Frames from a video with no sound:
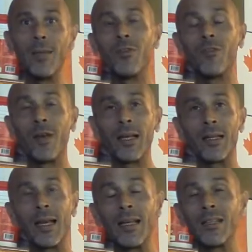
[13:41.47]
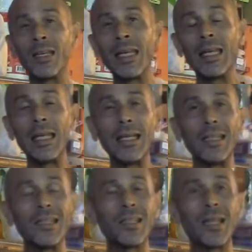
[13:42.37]
effect as eating
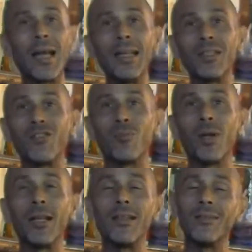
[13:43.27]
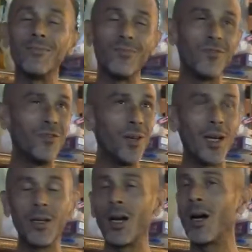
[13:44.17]
a slice of bread.
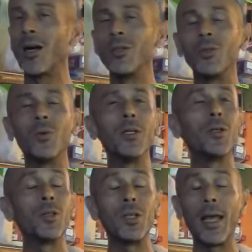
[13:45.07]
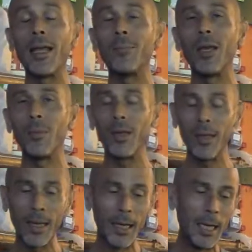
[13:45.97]
Very hard to understand maybe,
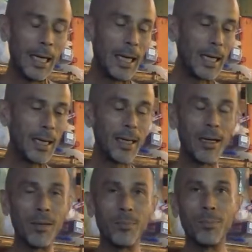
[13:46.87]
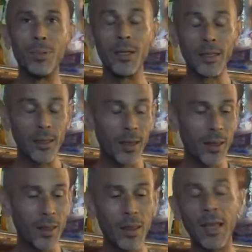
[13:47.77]
but
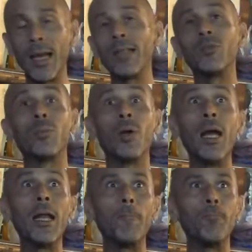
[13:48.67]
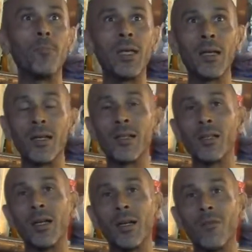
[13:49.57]
that's bread because
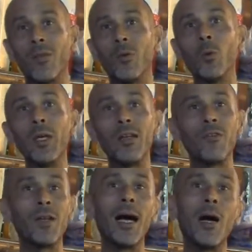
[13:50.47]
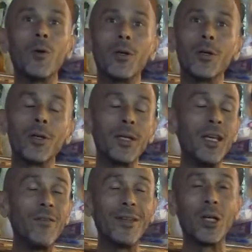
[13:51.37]
of the wheat flour,
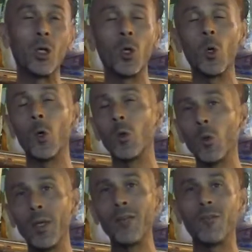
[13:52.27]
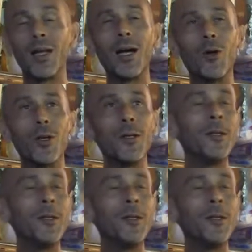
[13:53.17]
even whole wheat flour,